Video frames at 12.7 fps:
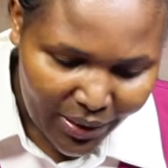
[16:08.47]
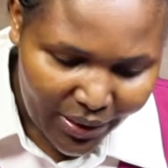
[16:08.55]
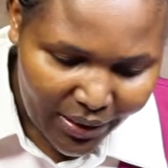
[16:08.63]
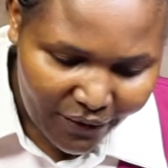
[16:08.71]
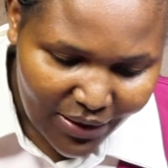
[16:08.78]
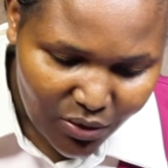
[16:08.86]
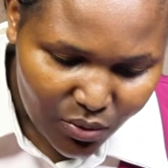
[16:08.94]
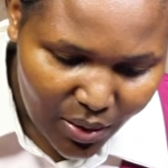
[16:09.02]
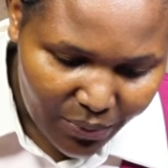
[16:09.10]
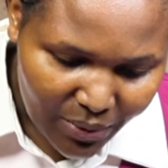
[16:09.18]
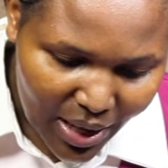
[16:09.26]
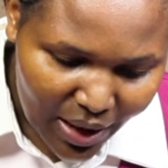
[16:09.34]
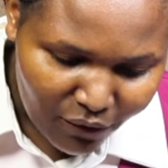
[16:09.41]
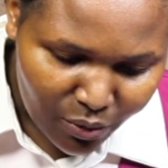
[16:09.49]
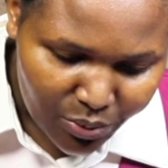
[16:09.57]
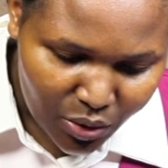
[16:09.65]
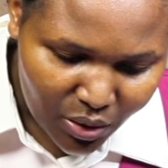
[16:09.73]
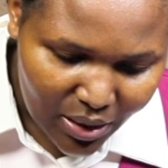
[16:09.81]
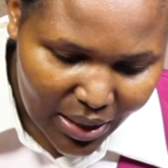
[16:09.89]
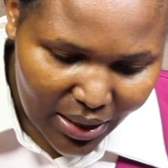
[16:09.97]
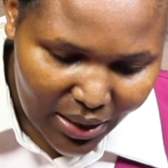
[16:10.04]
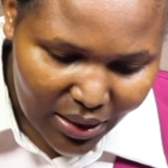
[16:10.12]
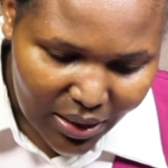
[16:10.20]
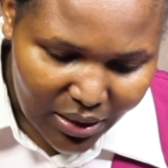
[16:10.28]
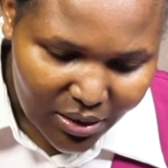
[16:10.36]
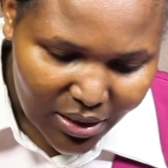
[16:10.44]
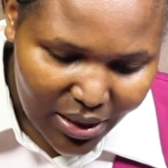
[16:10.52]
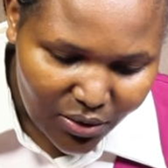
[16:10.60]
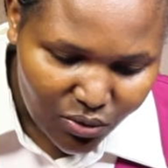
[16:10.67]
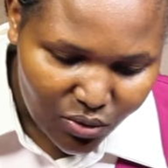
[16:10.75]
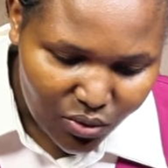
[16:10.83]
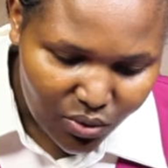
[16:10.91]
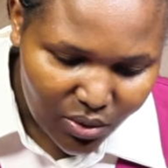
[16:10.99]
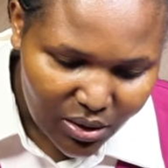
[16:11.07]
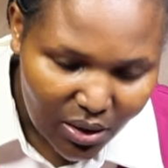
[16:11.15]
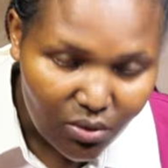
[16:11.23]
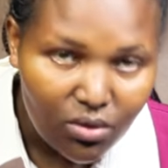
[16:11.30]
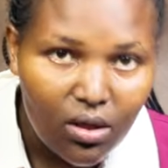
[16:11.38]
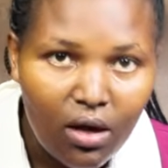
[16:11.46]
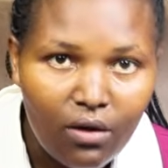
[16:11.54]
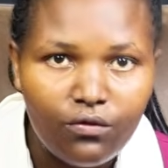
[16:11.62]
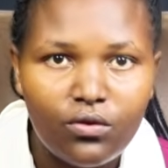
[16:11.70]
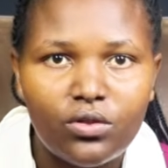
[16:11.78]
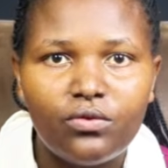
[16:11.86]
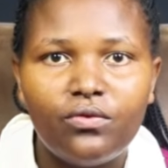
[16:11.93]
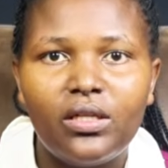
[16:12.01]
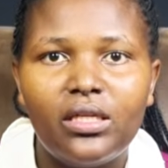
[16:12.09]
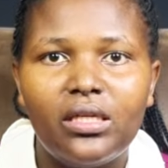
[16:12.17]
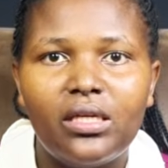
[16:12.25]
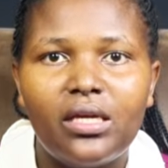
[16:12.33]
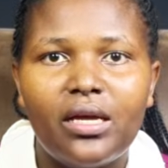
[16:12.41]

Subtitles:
The first one, we have option A, try to squeeze out forcefully.